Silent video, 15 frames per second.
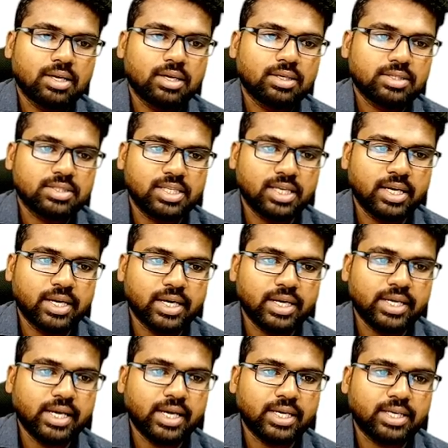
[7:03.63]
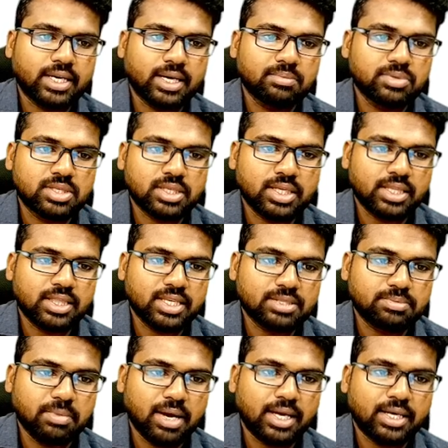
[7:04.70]
Generally it comes in this
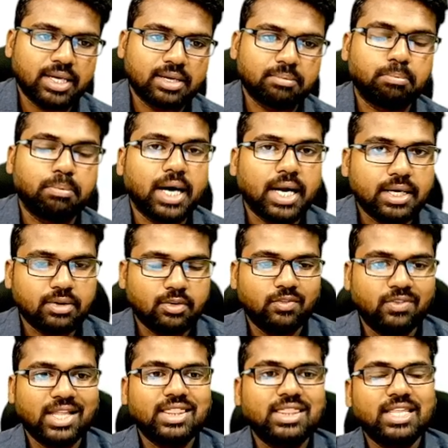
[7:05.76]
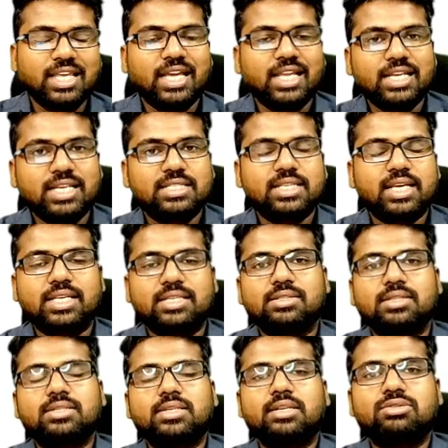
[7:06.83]
manner, but when there is
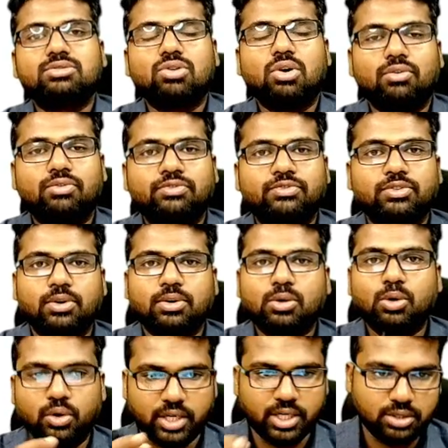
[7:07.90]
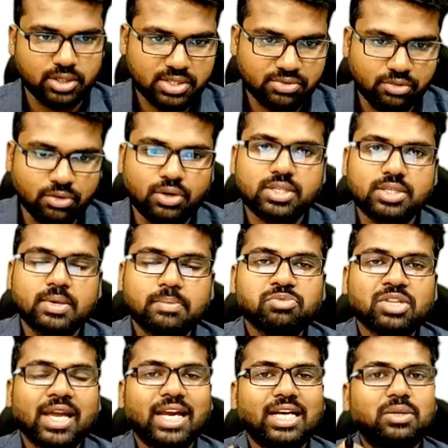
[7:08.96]
existence of Coriolis force,
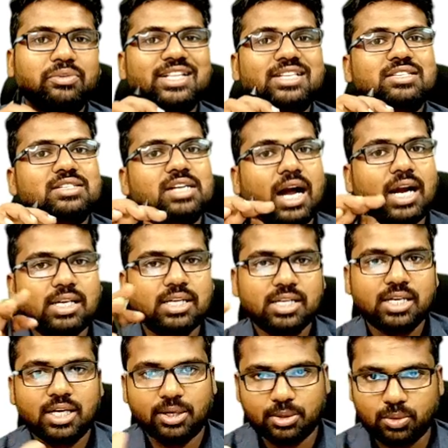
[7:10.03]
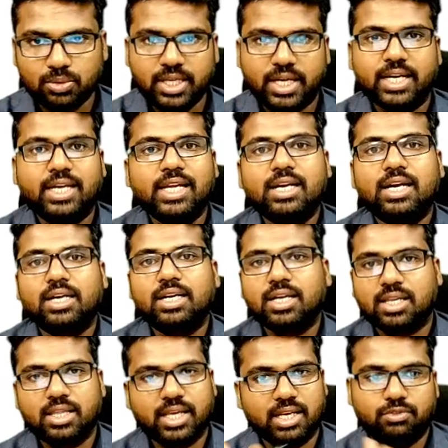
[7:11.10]
it will start rotating under the
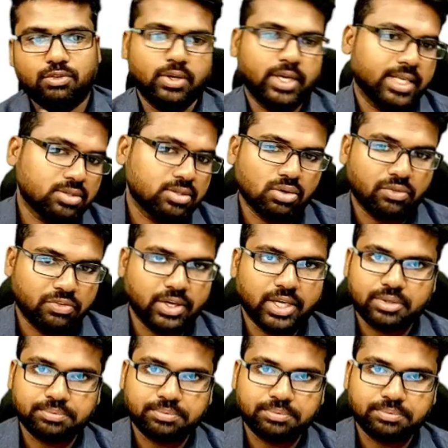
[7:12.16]
influence of it.